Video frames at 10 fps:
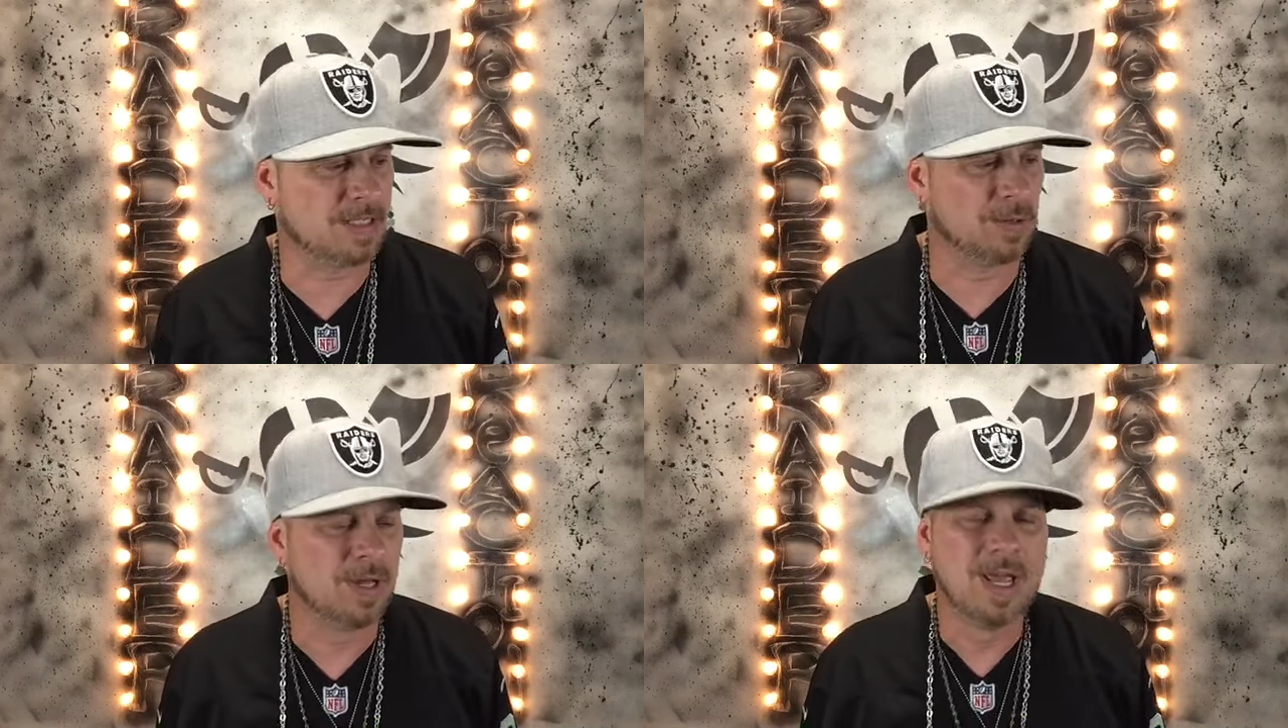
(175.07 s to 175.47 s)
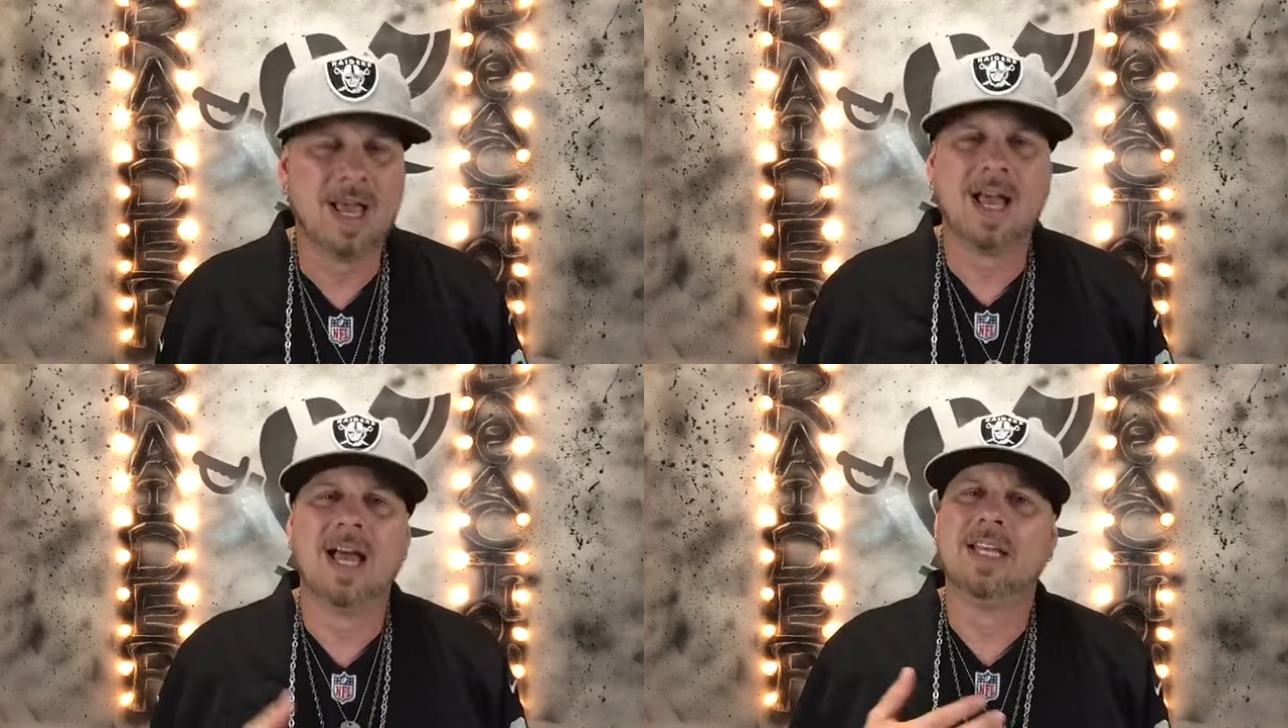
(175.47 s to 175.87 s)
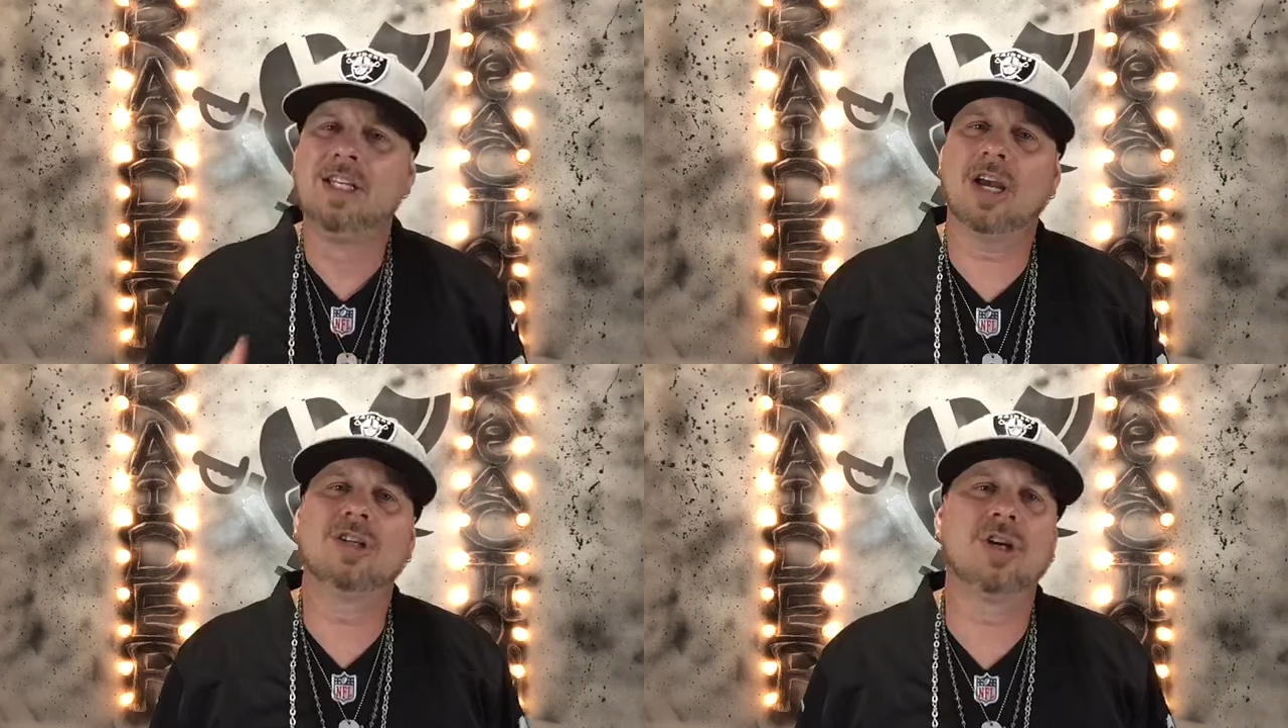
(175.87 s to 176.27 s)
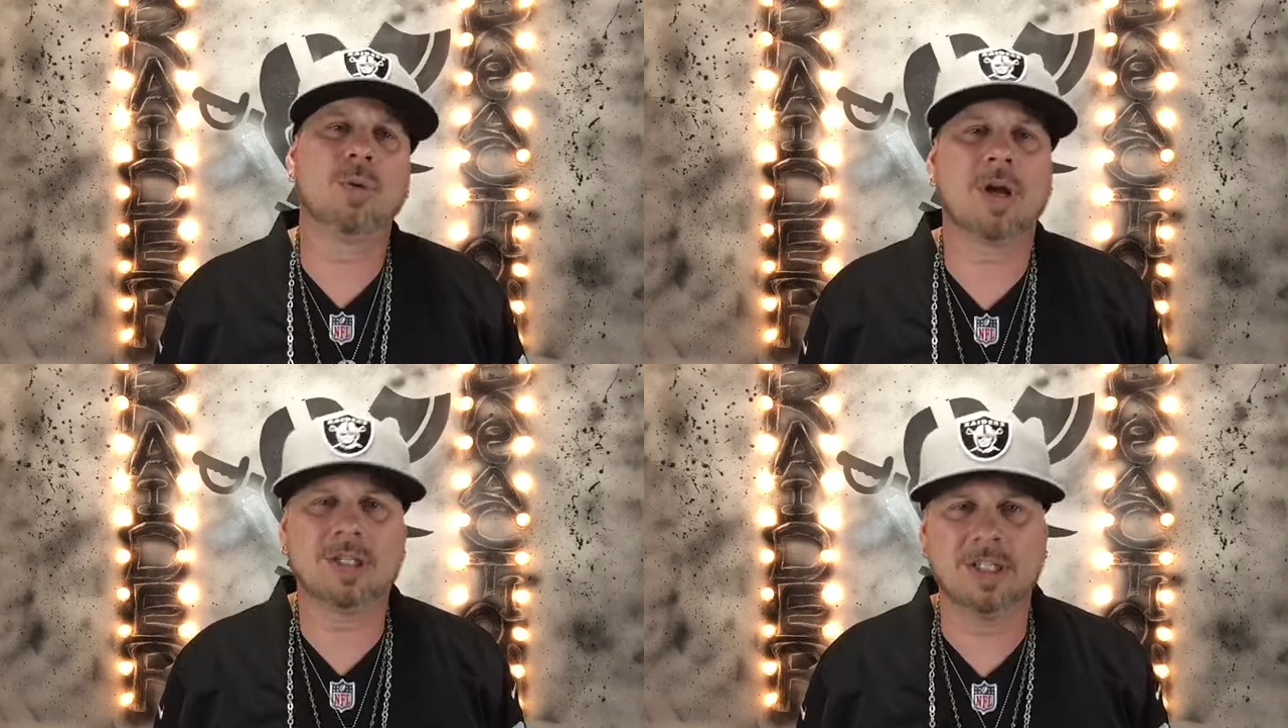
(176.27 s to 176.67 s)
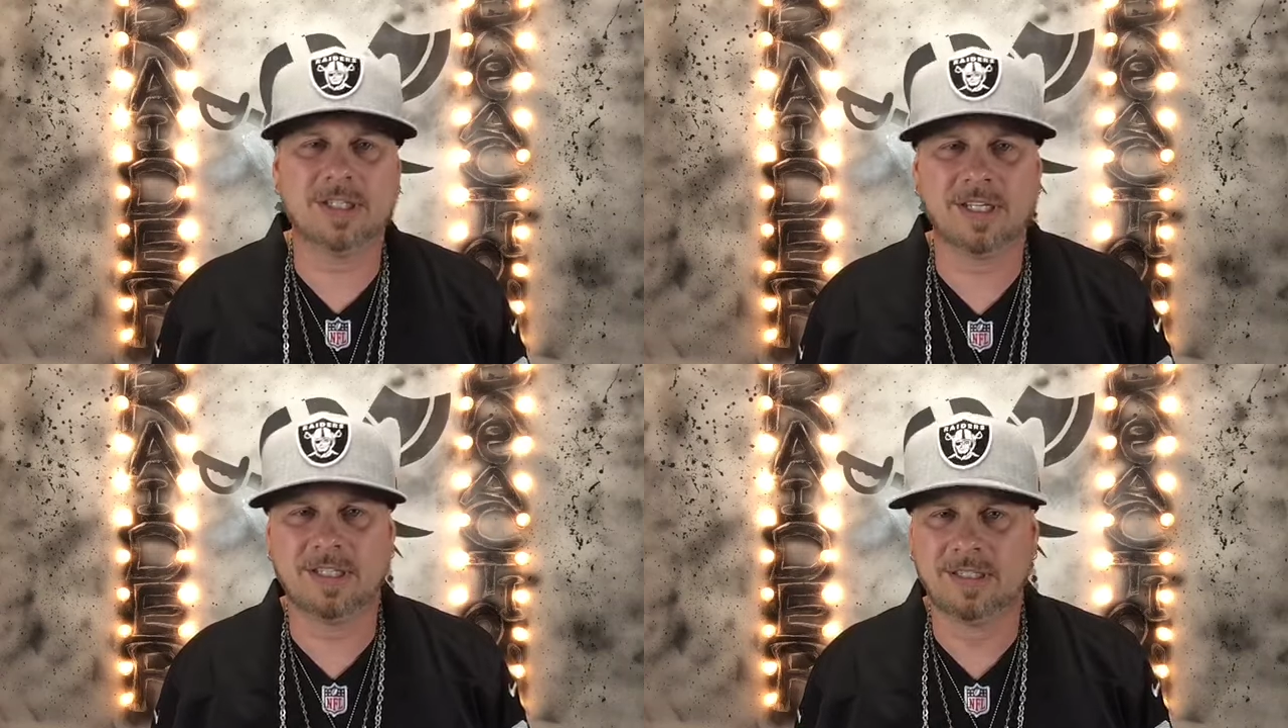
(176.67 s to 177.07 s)
So DeAndre
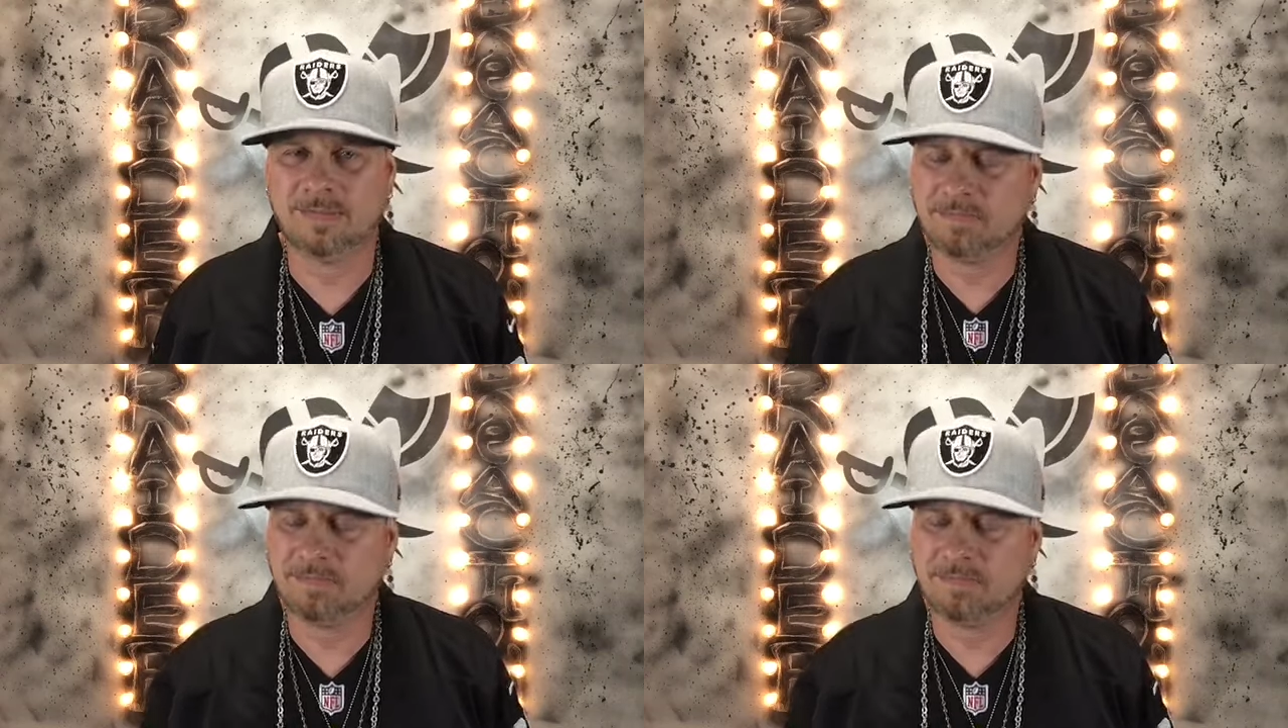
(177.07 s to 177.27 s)
Washington,